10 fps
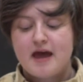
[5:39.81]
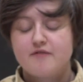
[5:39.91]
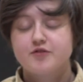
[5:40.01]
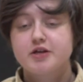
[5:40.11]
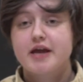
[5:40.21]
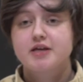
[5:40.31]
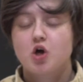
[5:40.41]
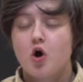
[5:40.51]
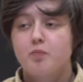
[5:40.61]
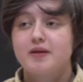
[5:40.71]
Every day
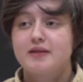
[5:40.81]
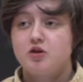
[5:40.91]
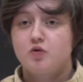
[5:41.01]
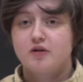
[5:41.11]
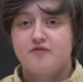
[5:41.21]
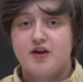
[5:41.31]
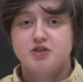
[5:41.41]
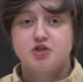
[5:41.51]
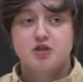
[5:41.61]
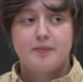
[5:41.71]
is hoping that you can fit
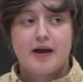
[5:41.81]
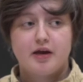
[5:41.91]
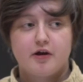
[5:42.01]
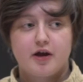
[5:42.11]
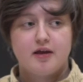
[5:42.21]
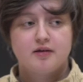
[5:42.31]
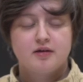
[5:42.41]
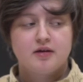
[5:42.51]
into the binary.